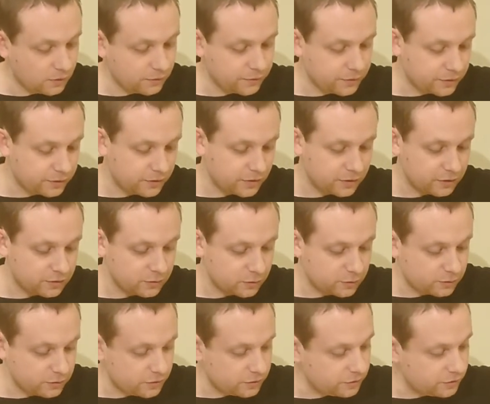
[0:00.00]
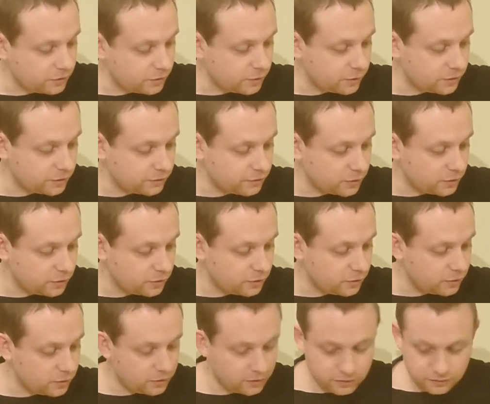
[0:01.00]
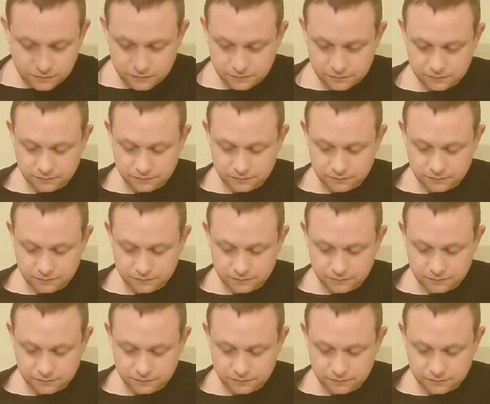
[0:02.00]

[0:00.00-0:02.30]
Obviously exhausted Steward of Gondor.